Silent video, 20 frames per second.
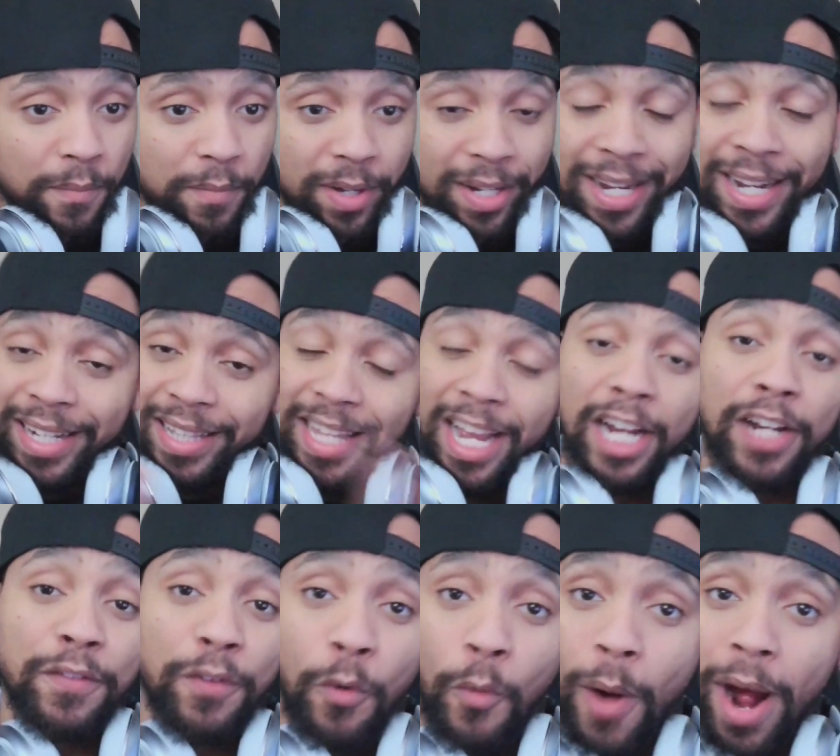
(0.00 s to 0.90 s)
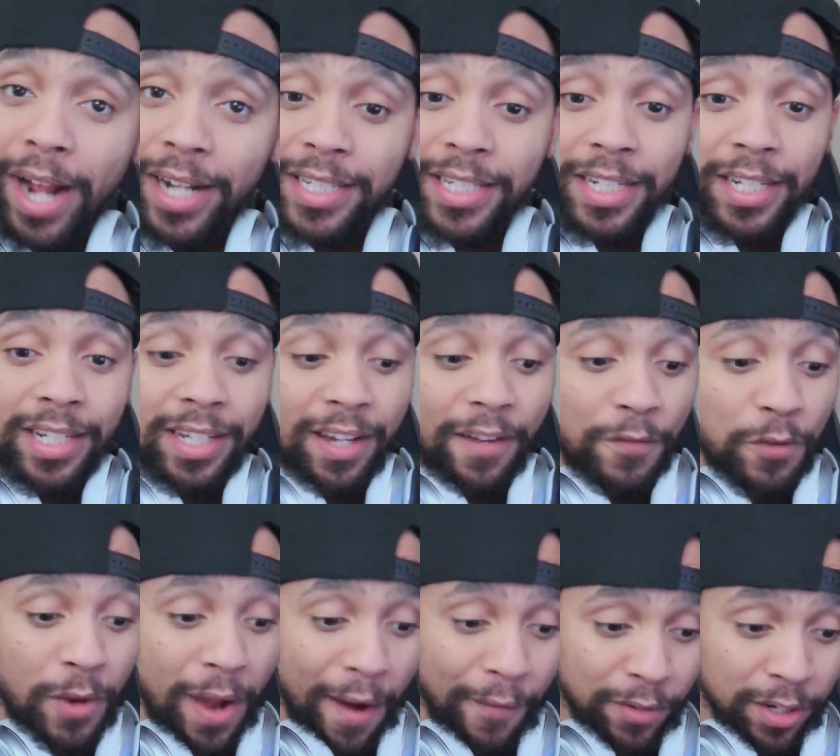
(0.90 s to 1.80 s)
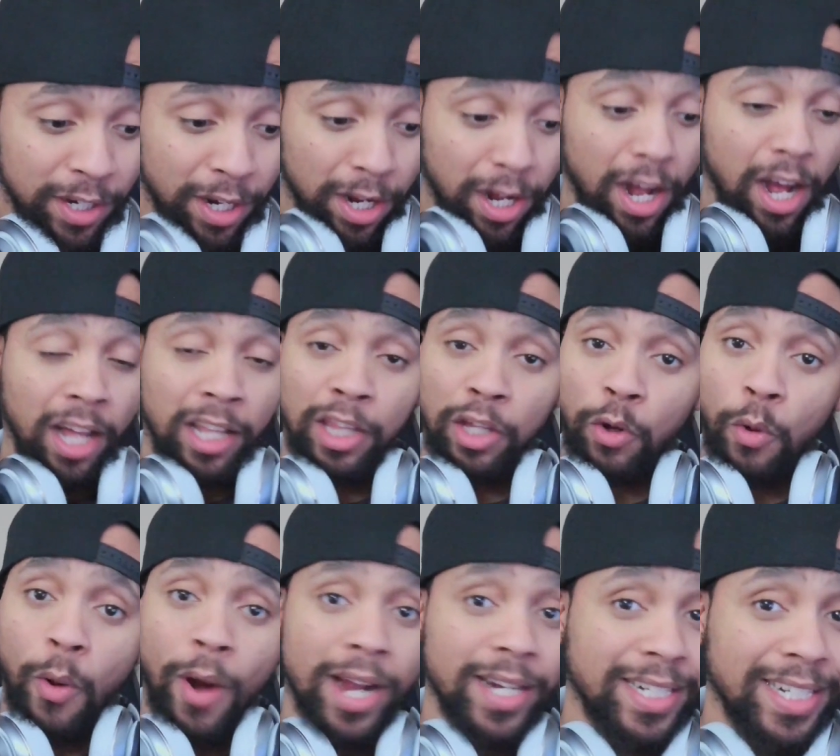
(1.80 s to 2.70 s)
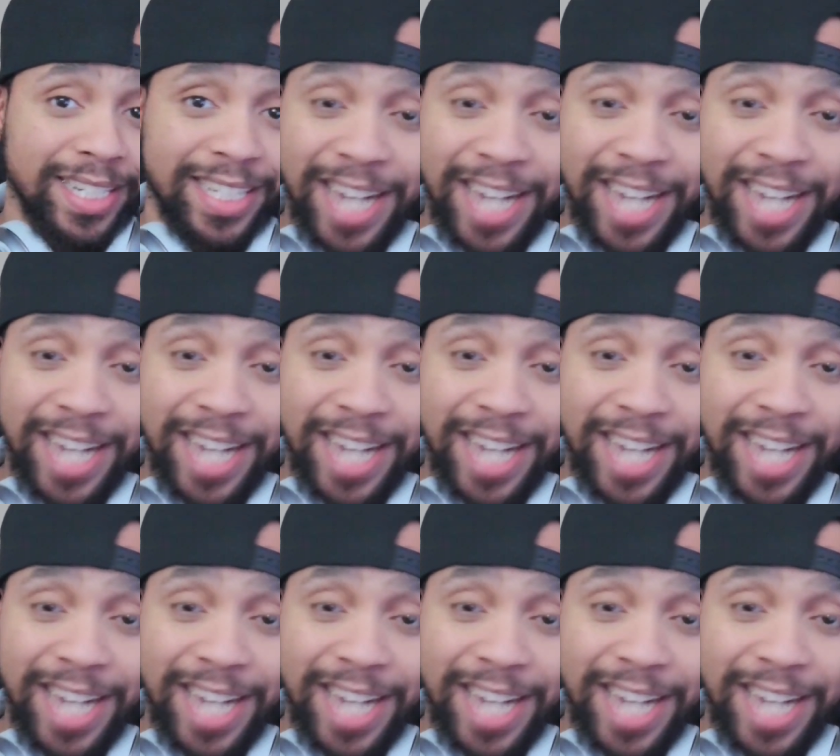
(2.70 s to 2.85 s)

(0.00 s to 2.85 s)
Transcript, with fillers: Again, thanks for watching. If you have any other questions,